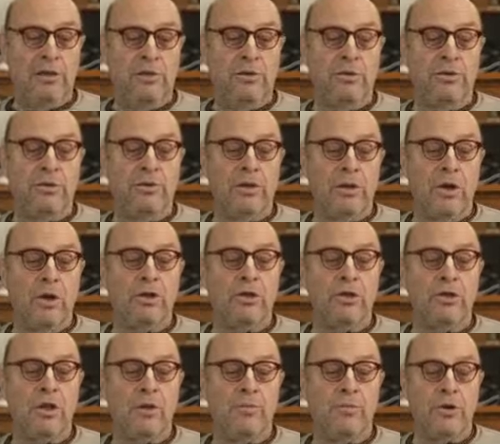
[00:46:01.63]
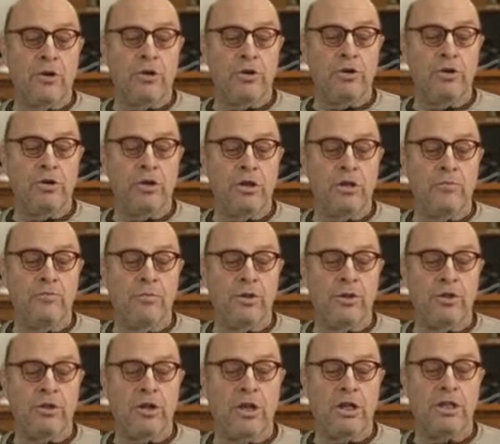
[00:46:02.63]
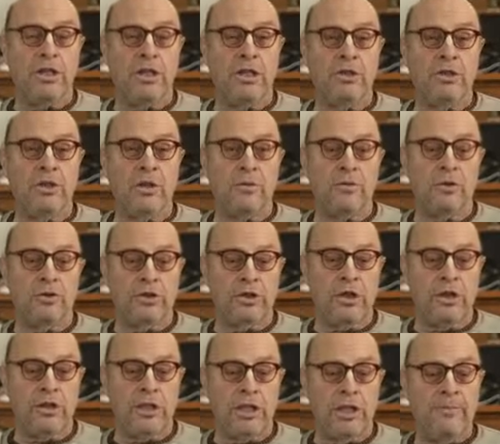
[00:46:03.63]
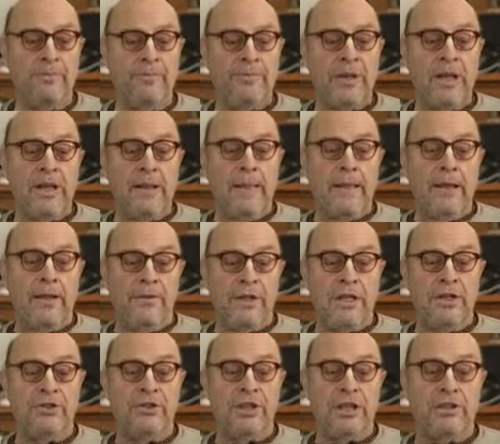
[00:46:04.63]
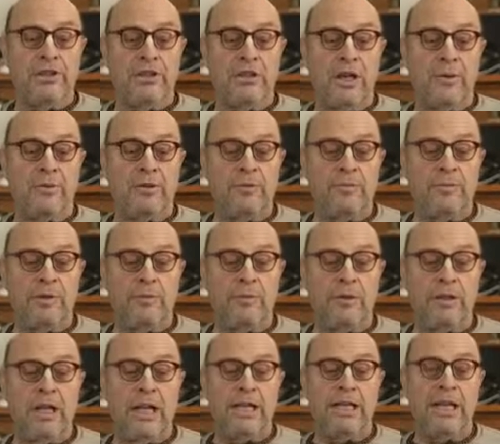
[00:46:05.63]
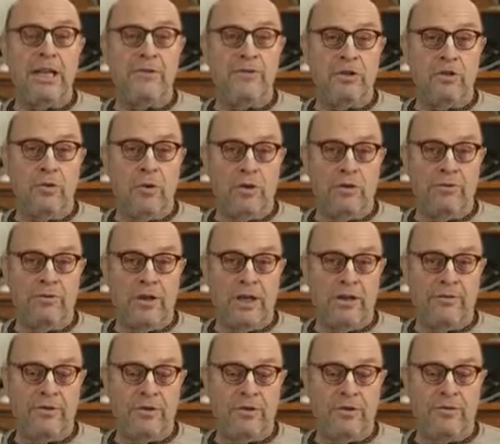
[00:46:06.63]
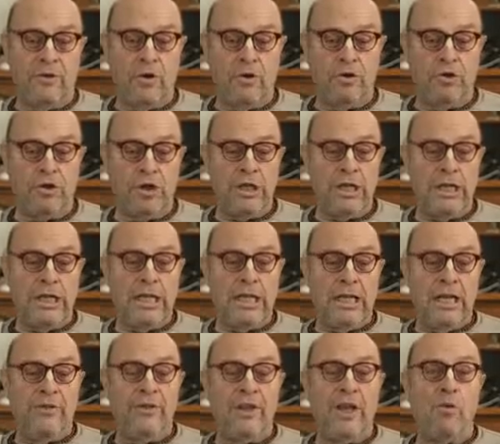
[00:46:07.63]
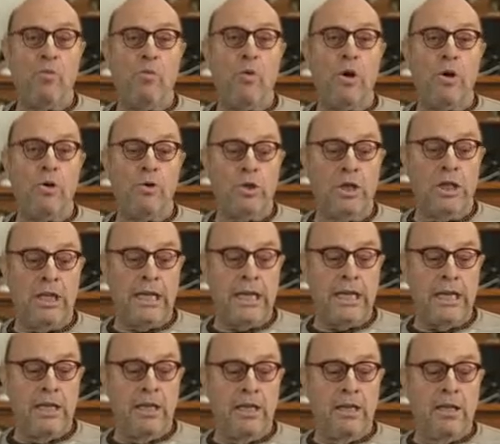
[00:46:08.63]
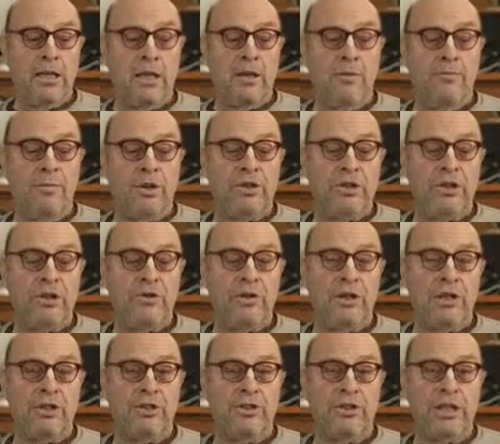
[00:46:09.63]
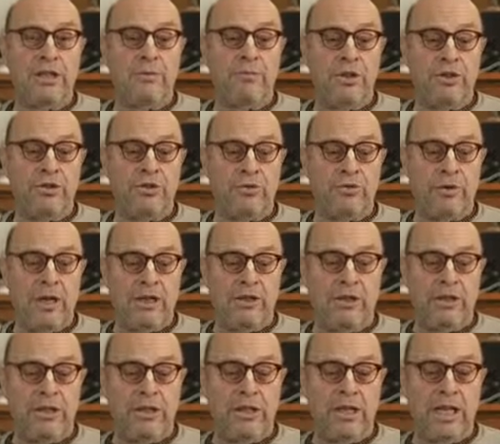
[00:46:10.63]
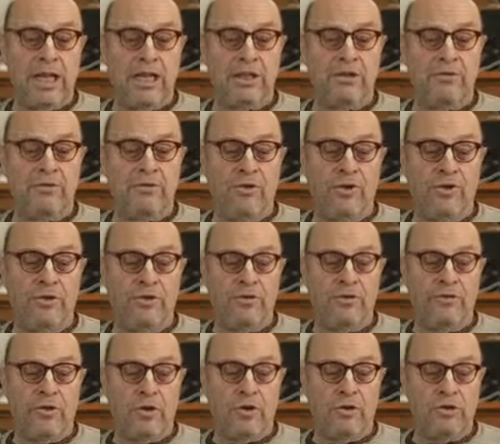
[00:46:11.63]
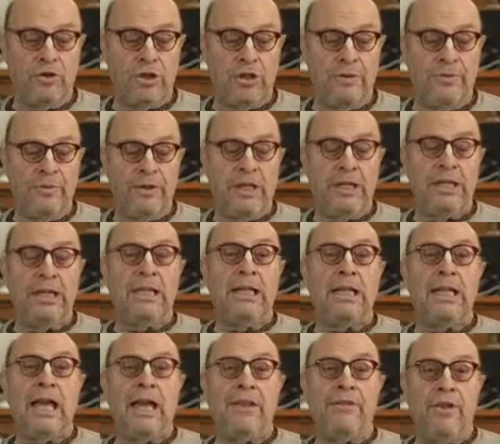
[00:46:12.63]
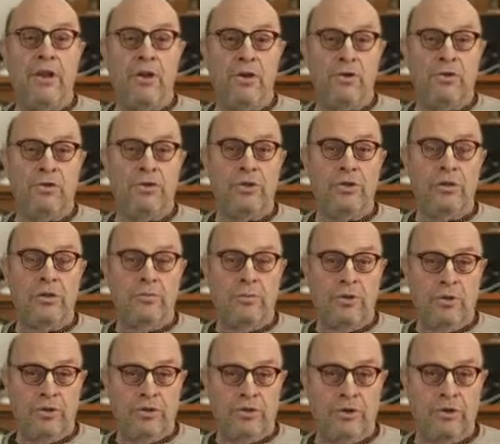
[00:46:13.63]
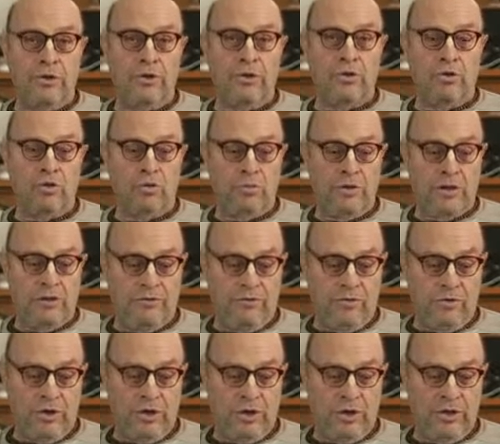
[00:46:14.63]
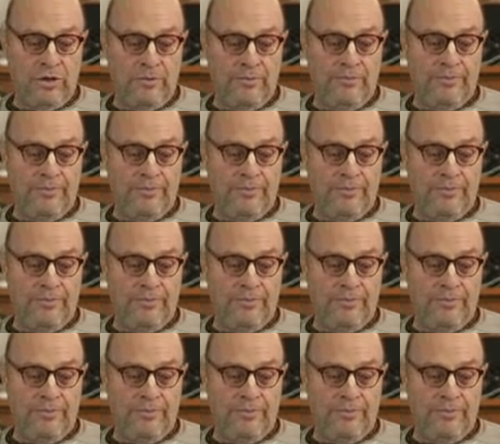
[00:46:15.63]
laksha brashta bishayi sangsari. These 6 types of people are never qualified for devotion. They're worldly, materialistic, misdirected, and devoid of devotion, and those persons should be avoided.